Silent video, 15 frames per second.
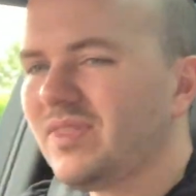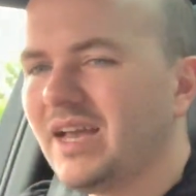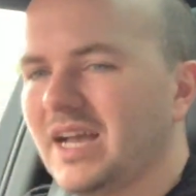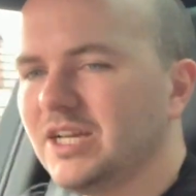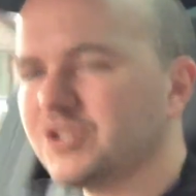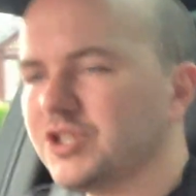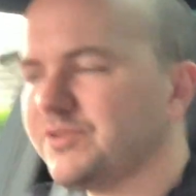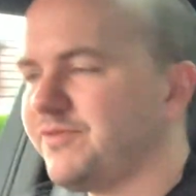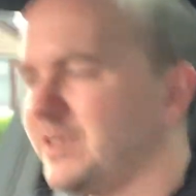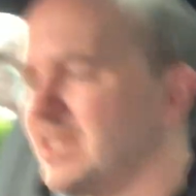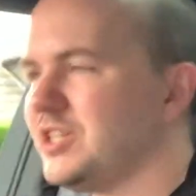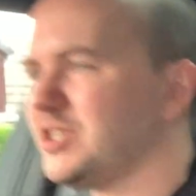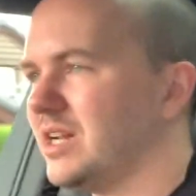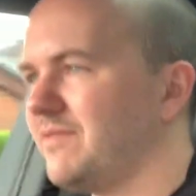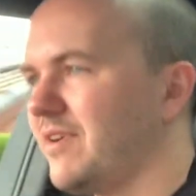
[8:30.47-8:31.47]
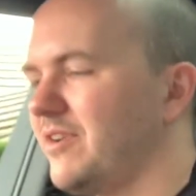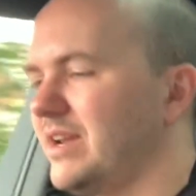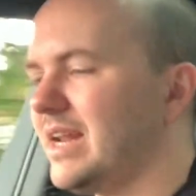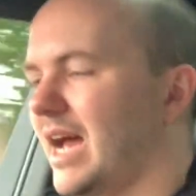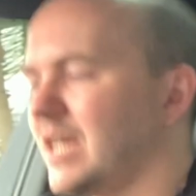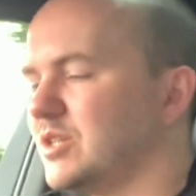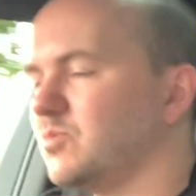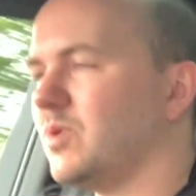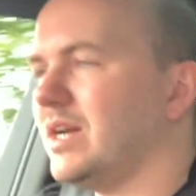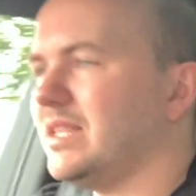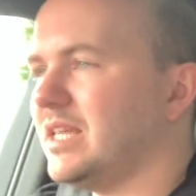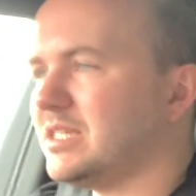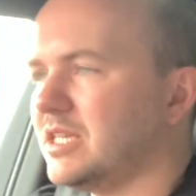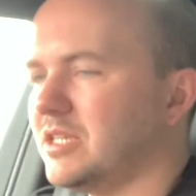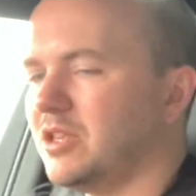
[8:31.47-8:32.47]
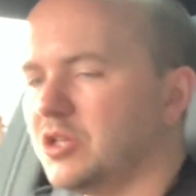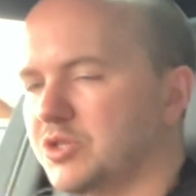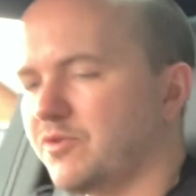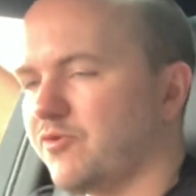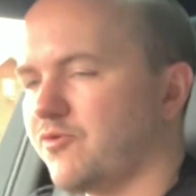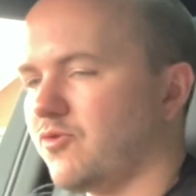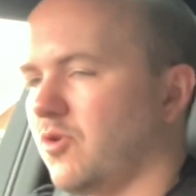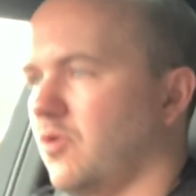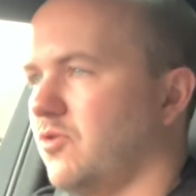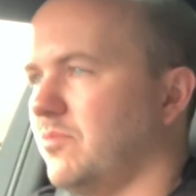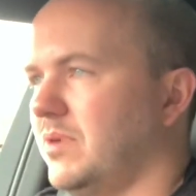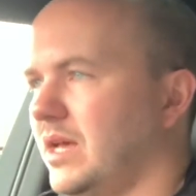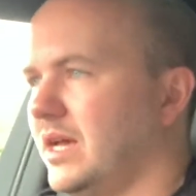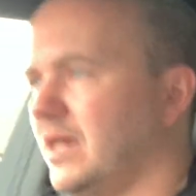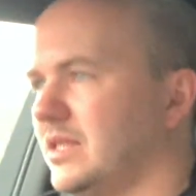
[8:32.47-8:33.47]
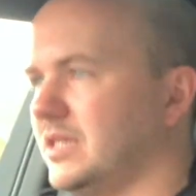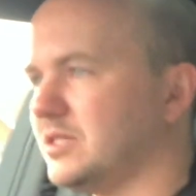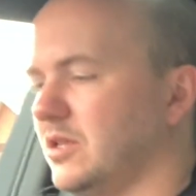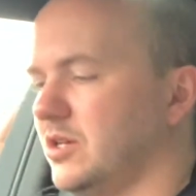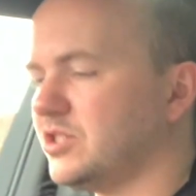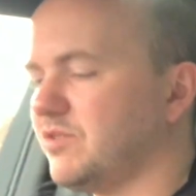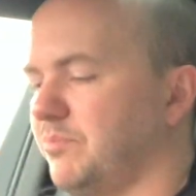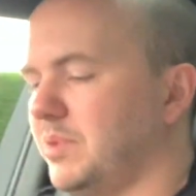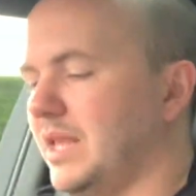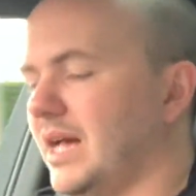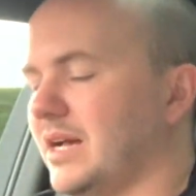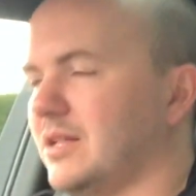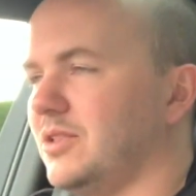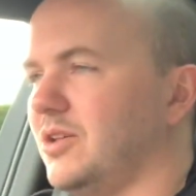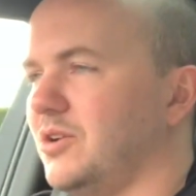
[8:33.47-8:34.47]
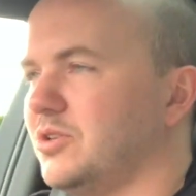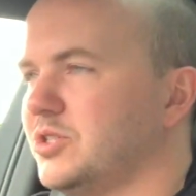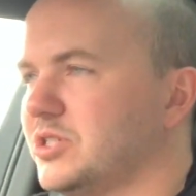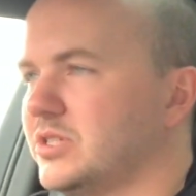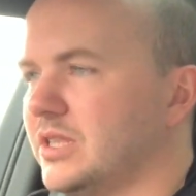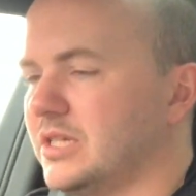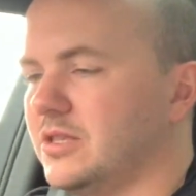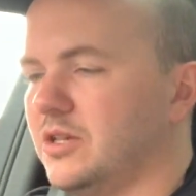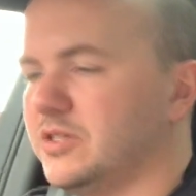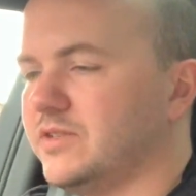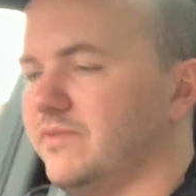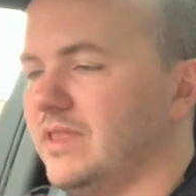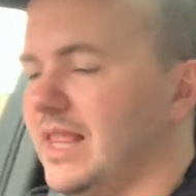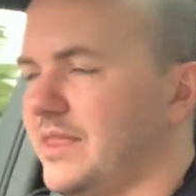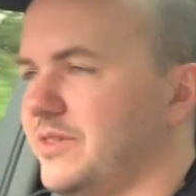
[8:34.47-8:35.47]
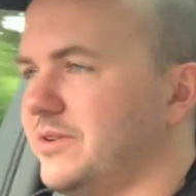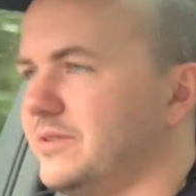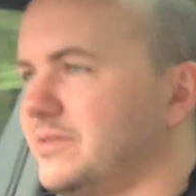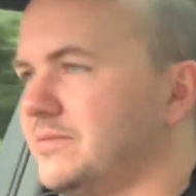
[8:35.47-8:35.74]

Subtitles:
It's just finished in a very nice way. There's lots of chrome, there's lots of black gloss, there's lots of leather.